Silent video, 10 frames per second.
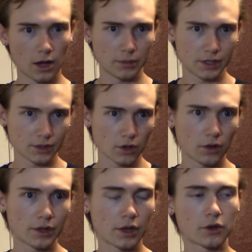because
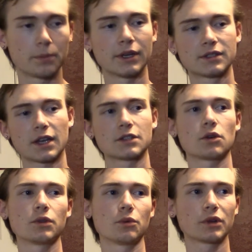all the other big sites
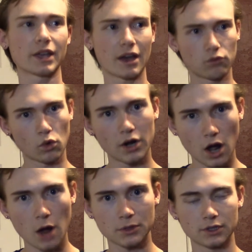only really have one
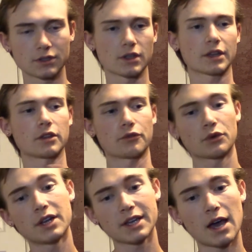option, is like the
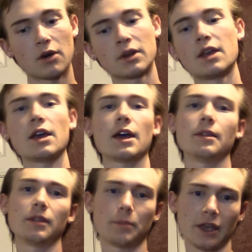free account and
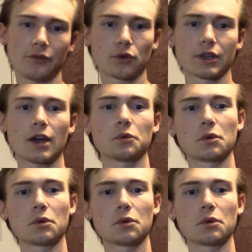then the paid for account.